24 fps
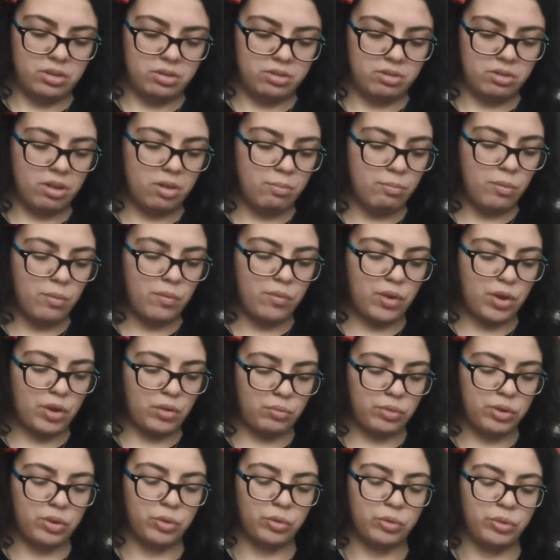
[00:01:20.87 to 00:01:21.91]

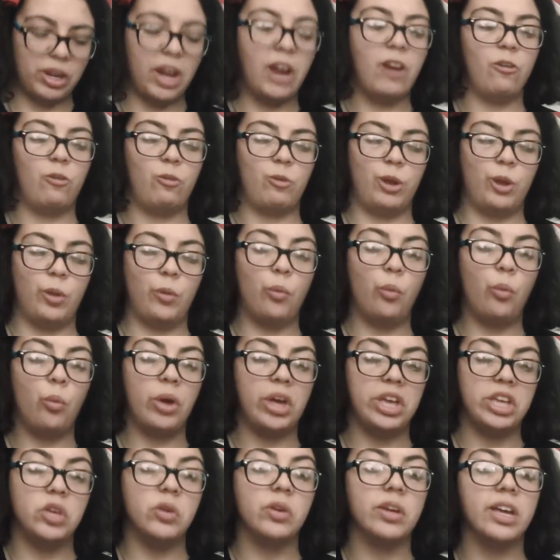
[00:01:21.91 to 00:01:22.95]
diary, where
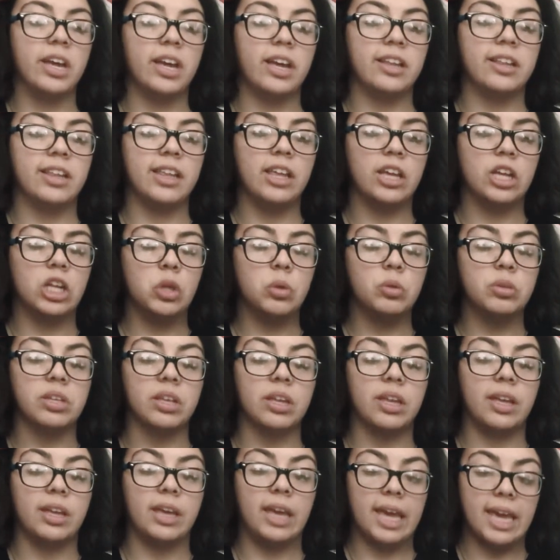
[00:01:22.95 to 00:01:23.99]
you can, it includes
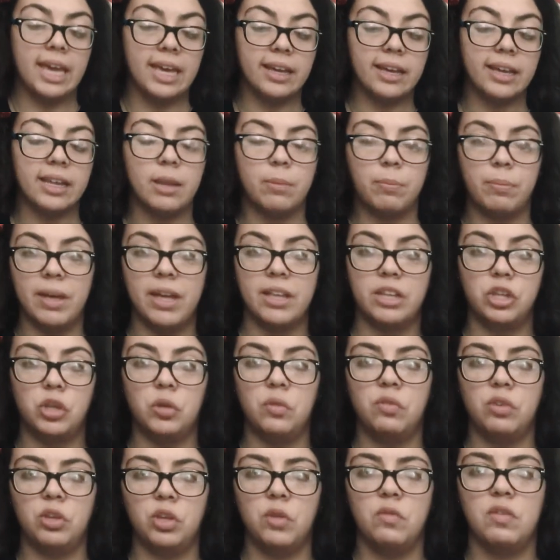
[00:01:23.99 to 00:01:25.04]
a ink and a pen,
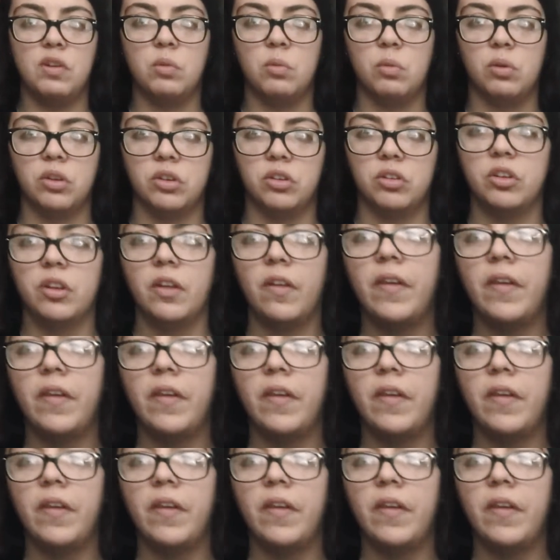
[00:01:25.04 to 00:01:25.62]
UV wand.